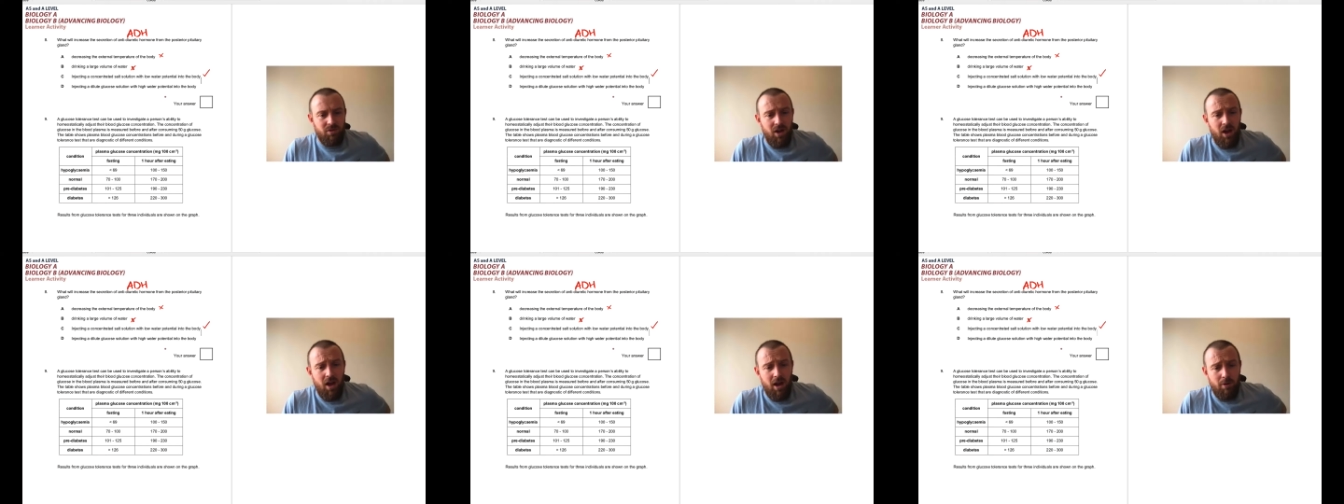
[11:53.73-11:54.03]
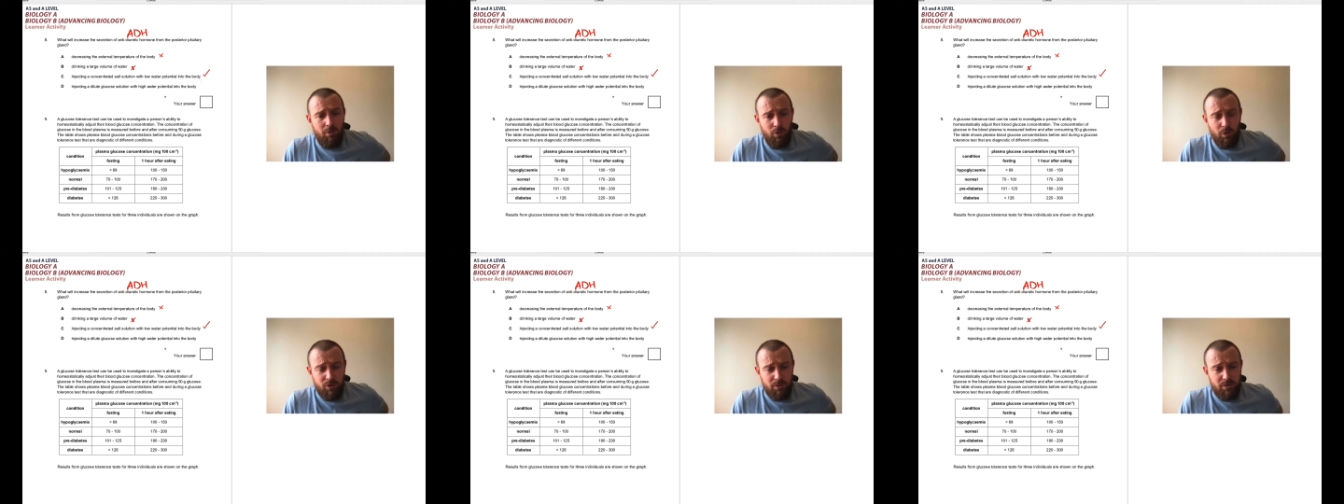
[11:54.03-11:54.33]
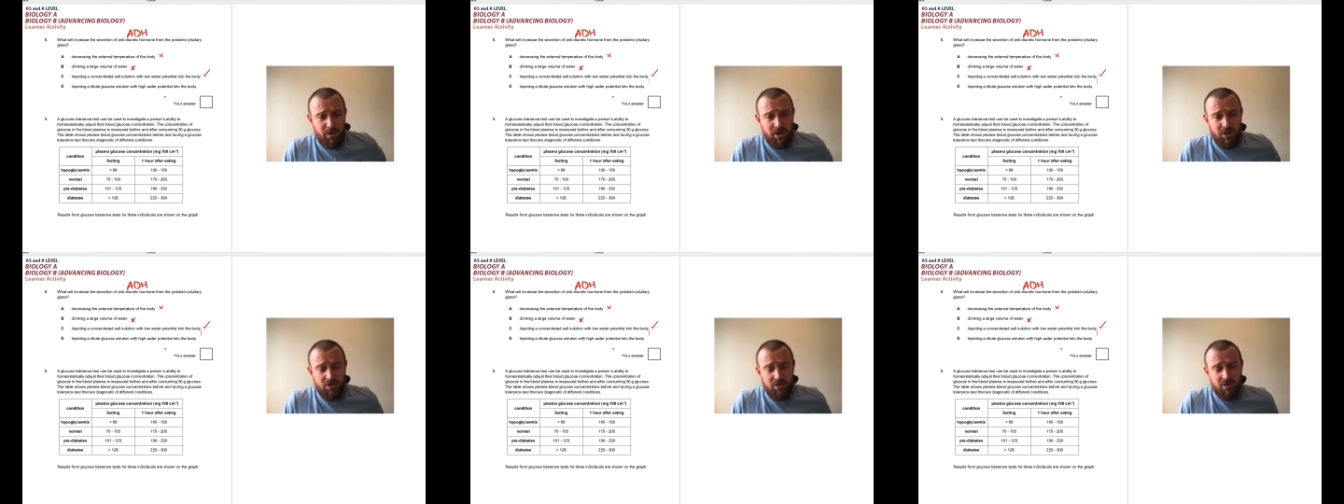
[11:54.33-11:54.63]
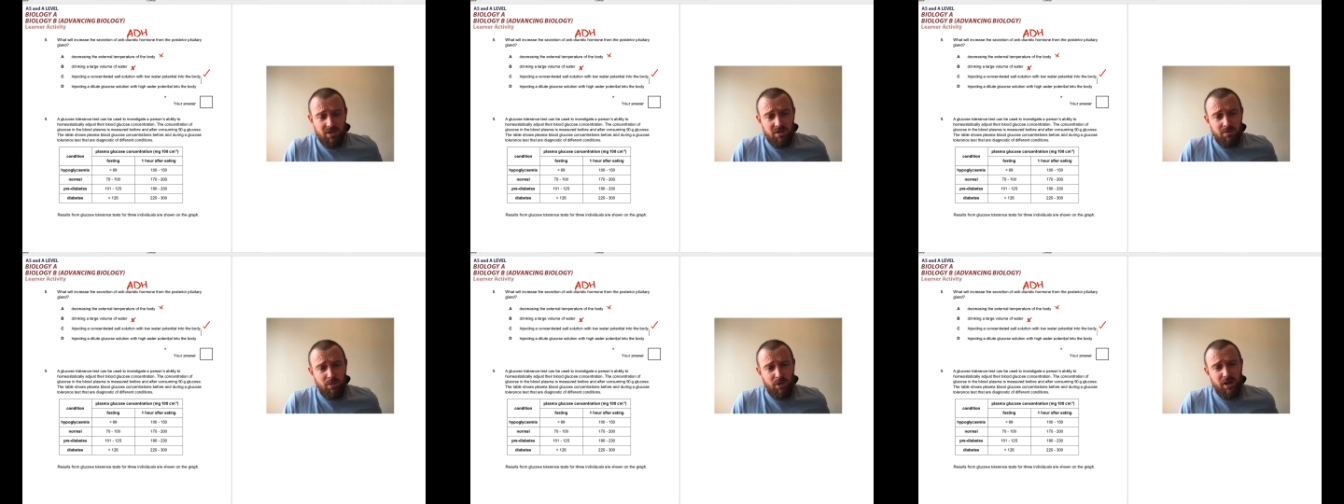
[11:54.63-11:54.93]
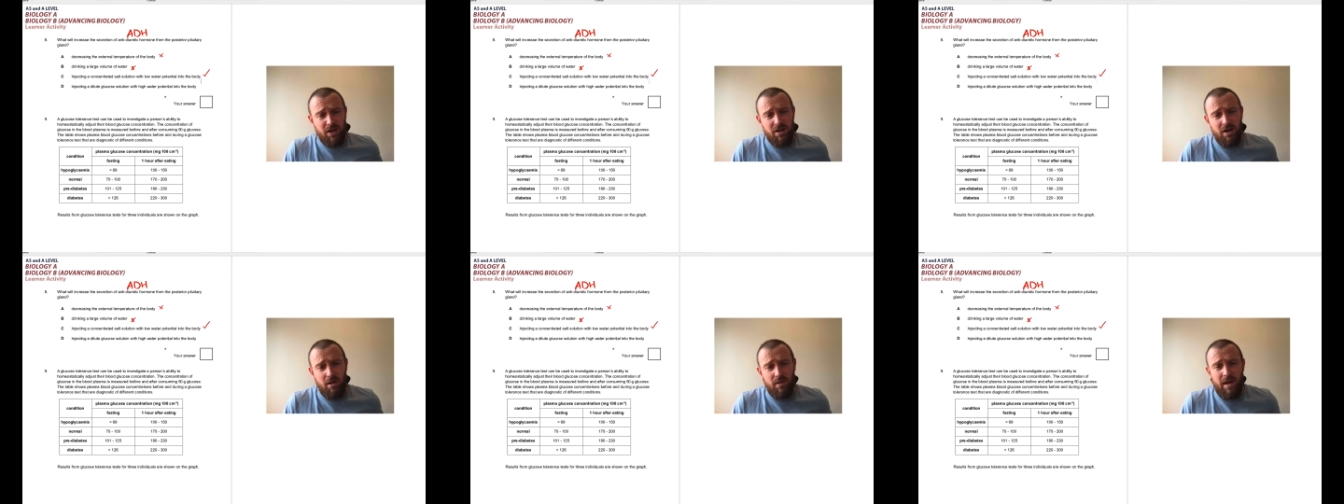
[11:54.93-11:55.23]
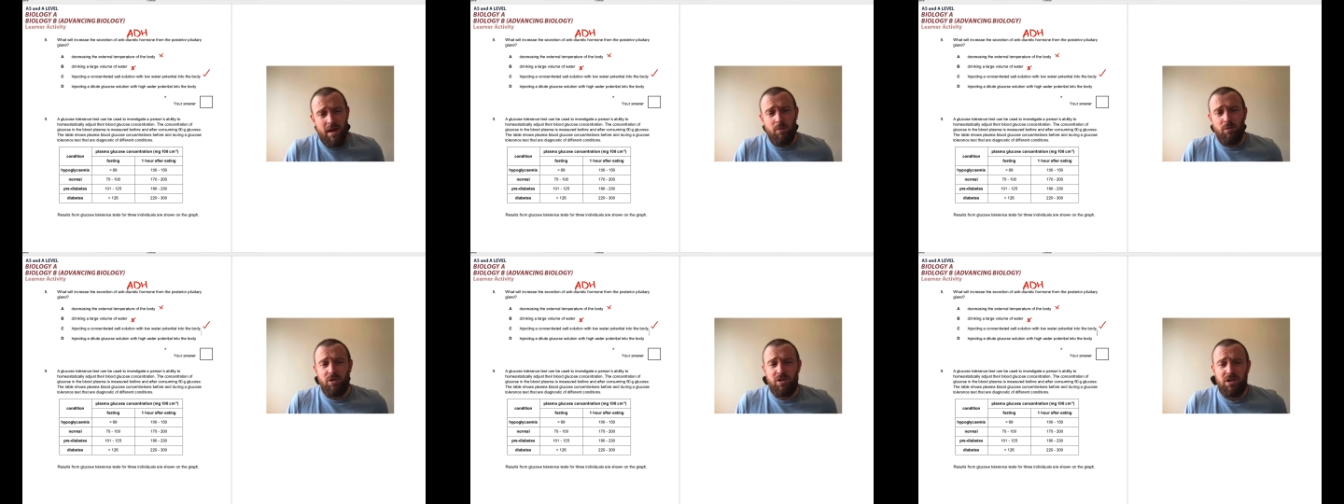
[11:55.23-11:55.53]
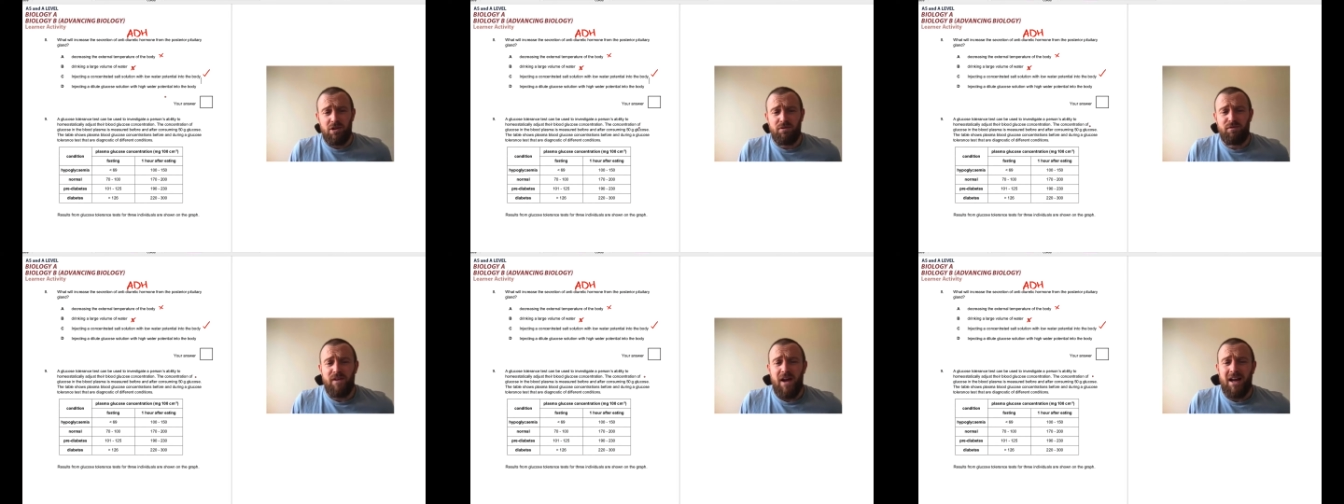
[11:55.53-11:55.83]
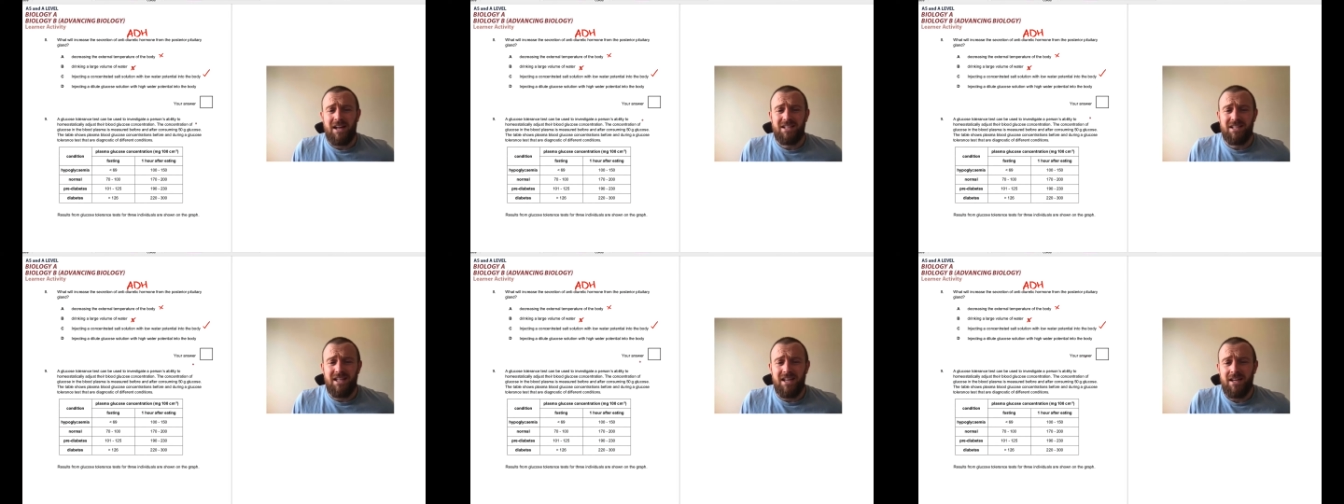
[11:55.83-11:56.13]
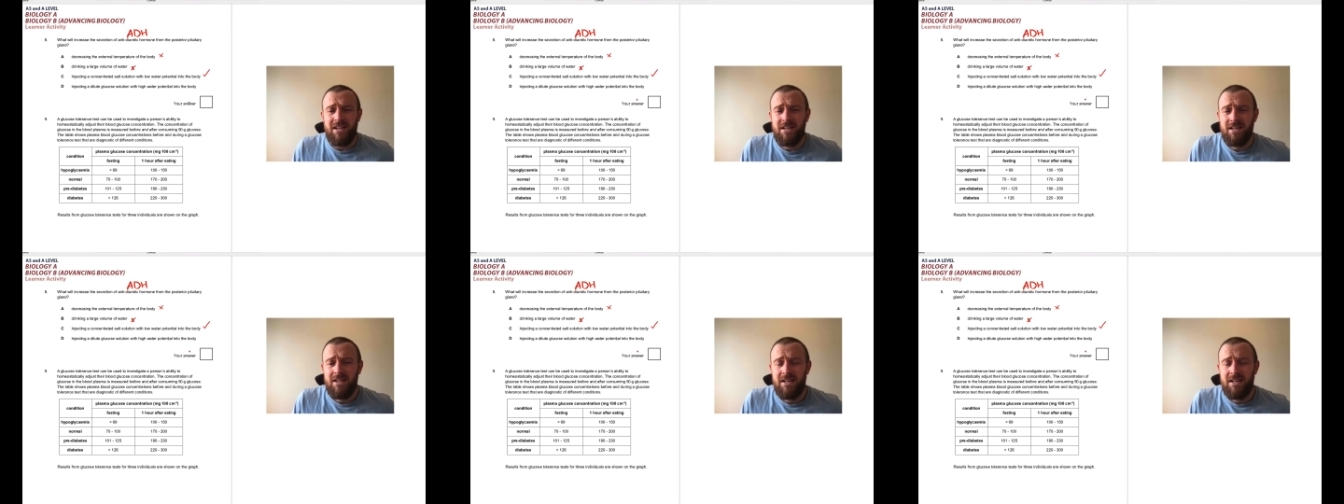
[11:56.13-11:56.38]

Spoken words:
high water potential into the body, no, that wouldn't affect it.